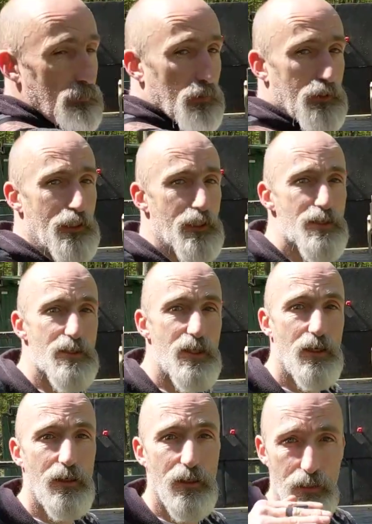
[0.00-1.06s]
release,
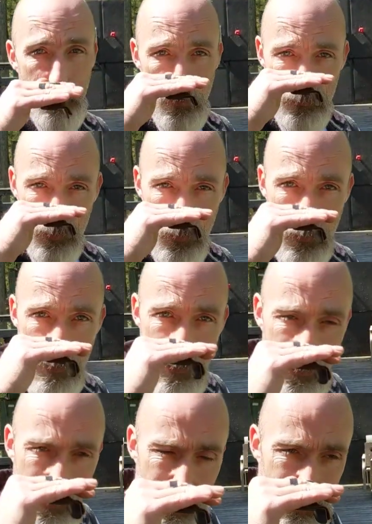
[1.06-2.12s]
if you're
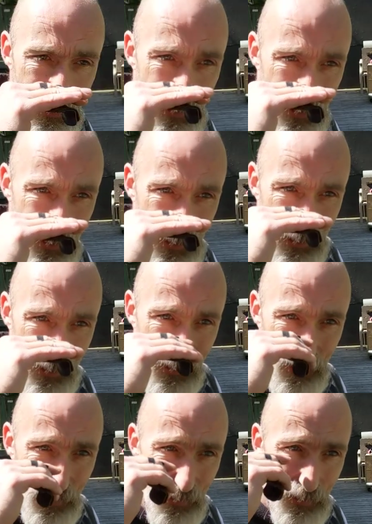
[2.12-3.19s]
using that
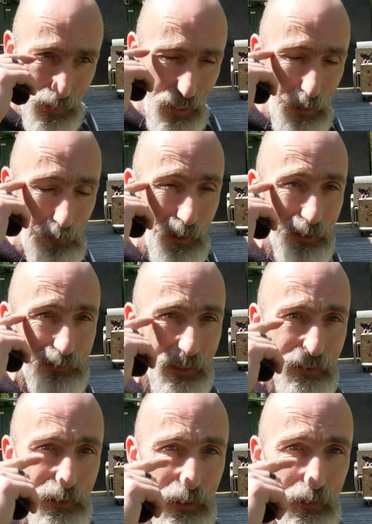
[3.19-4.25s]
aiming
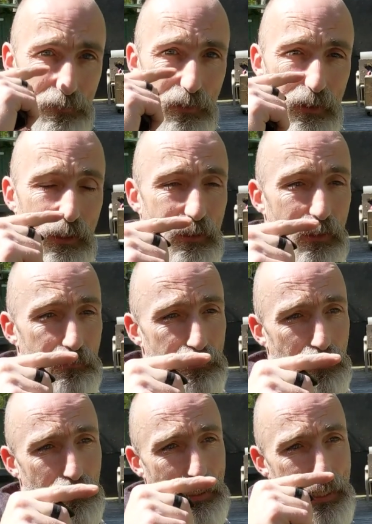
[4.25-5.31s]
technique of thinking of
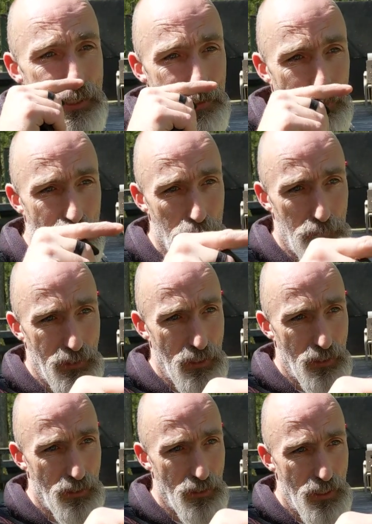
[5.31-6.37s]
a laser coming
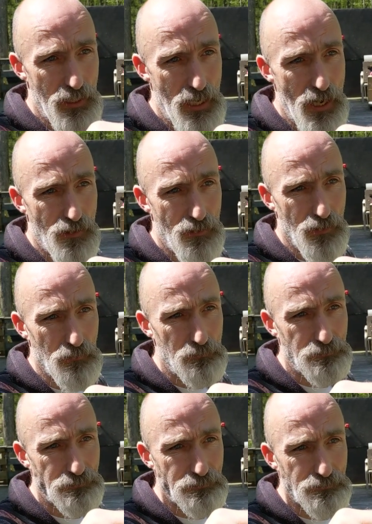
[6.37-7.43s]
out of that arrow.
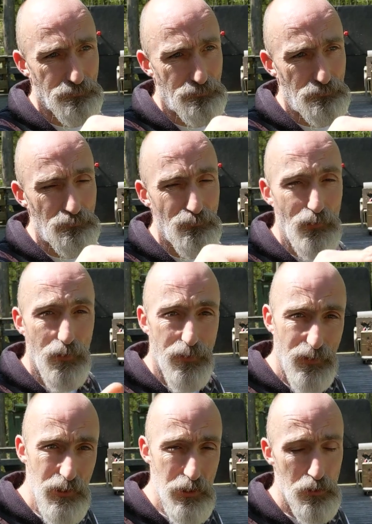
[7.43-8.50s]

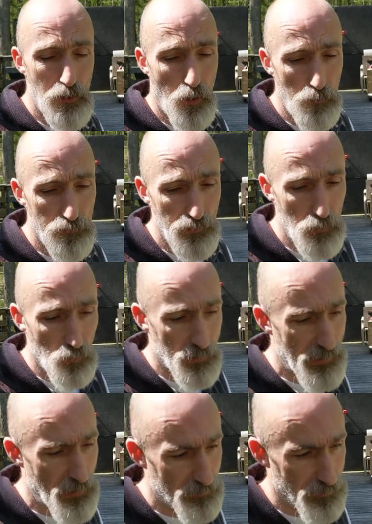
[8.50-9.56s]
Things should hopefully
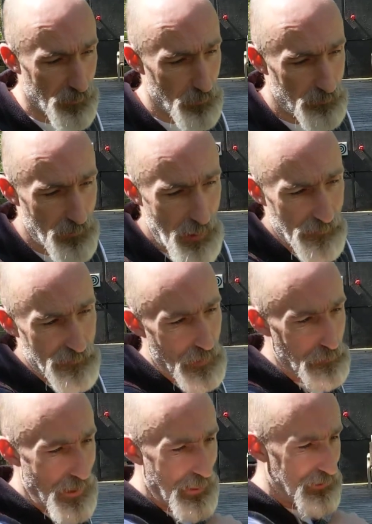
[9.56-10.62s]
work out for you. If you have
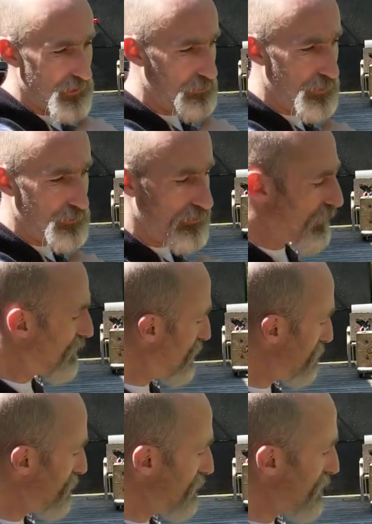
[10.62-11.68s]
that back elbow lined
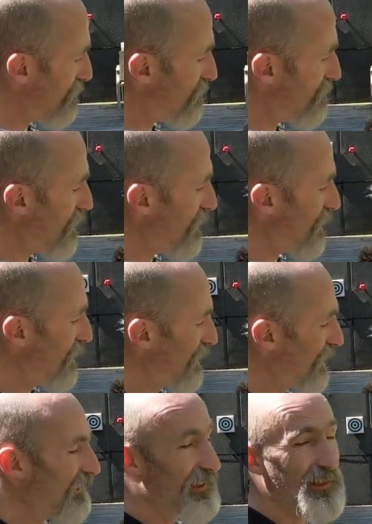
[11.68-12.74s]
up with that front,
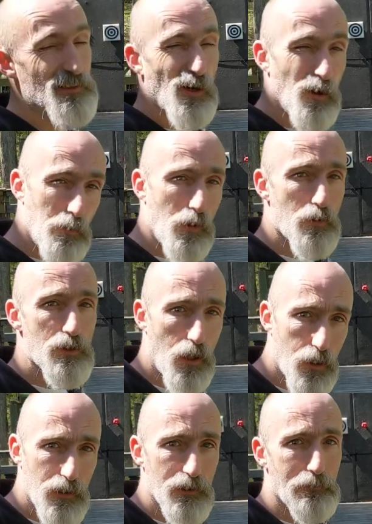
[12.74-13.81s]
it's almost
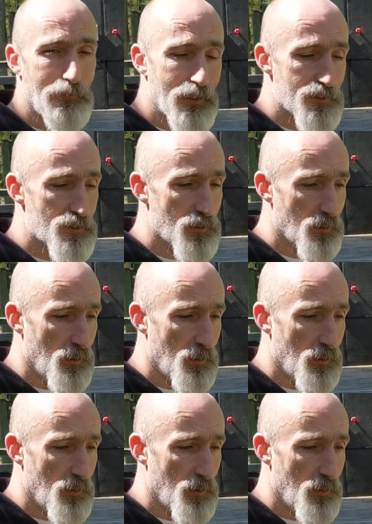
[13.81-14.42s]
hard to miss.